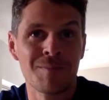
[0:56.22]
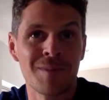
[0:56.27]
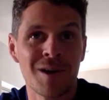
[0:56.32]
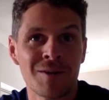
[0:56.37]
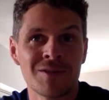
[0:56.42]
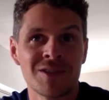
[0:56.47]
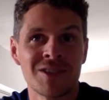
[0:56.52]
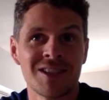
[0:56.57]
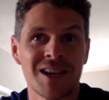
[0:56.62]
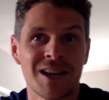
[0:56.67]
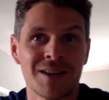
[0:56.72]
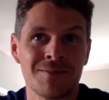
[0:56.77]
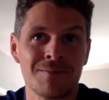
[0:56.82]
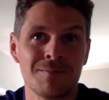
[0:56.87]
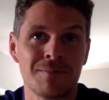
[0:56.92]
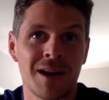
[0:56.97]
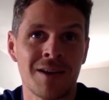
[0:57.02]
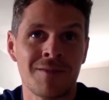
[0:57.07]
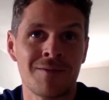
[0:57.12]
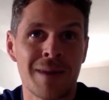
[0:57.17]
Obviously,
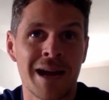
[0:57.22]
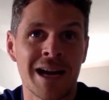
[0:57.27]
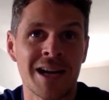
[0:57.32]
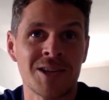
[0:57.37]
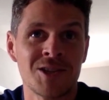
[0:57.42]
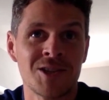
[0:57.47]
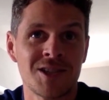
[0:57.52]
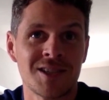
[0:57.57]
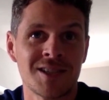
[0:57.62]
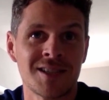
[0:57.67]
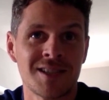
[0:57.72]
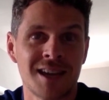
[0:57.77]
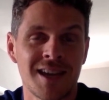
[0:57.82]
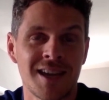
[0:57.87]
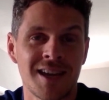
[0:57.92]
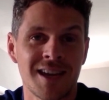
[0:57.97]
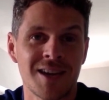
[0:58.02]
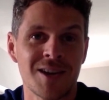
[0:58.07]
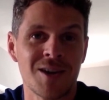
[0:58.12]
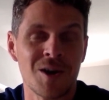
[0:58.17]
I've managed to
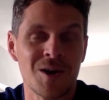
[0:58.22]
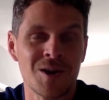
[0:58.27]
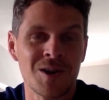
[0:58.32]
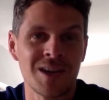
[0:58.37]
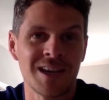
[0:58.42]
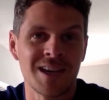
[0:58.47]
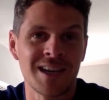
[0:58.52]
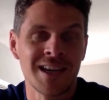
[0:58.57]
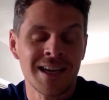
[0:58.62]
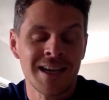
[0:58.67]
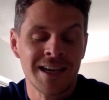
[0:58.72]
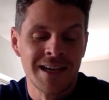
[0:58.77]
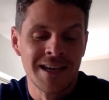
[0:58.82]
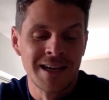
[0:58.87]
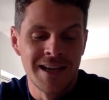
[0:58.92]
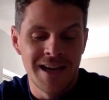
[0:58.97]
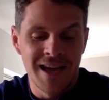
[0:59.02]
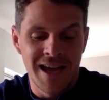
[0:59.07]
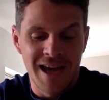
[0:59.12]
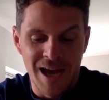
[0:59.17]
stay in hockey,
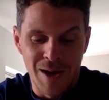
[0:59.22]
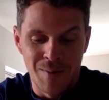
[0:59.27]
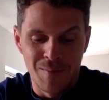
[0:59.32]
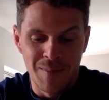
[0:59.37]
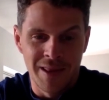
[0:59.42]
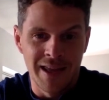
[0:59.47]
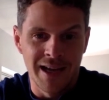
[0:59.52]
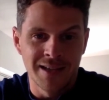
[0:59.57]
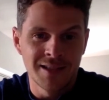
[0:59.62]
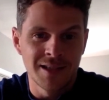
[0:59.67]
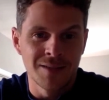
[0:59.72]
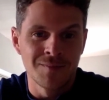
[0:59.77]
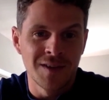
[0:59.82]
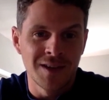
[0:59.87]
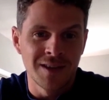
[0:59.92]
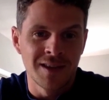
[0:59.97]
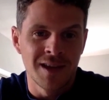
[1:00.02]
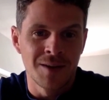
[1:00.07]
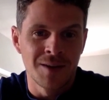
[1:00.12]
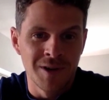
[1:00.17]
and that's
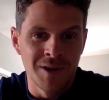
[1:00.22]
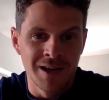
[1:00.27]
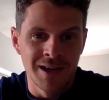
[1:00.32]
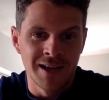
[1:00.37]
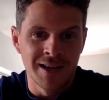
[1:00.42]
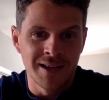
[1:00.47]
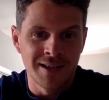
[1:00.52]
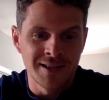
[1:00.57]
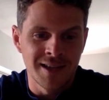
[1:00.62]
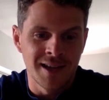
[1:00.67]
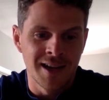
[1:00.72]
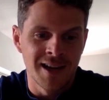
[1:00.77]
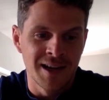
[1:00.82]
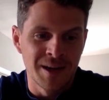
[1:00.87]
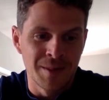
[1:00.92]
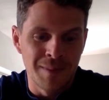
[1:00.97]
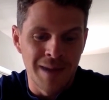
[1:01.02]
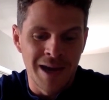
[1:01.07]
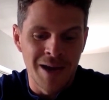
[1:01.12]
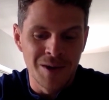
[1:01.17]
something that I'm really
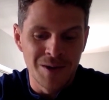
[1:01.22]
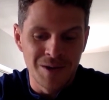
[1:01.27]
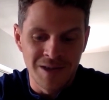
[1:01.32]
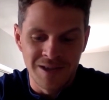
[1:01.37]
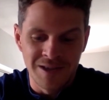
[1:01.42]
excited about.